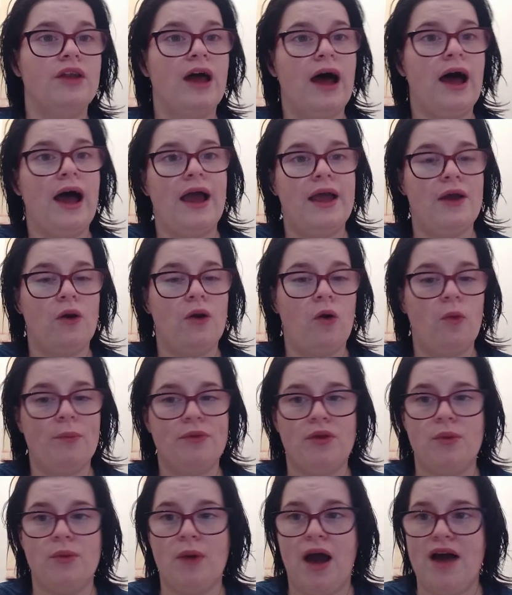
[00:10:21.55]
I hope
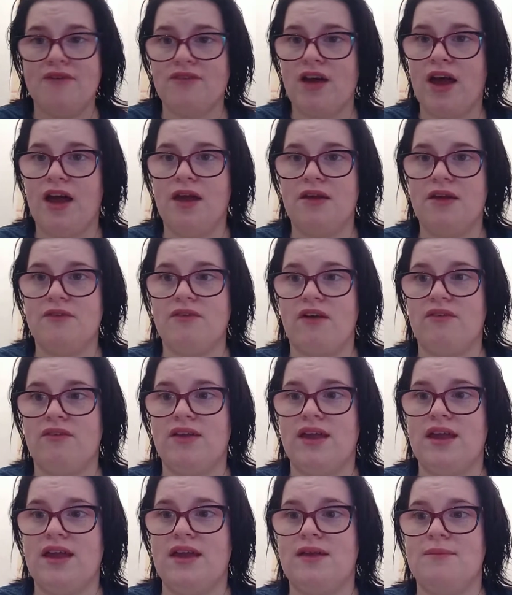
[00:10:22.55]
you have a
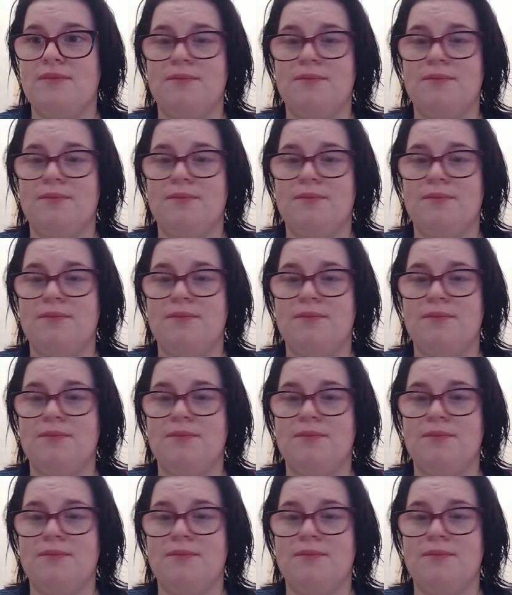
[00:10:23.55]
very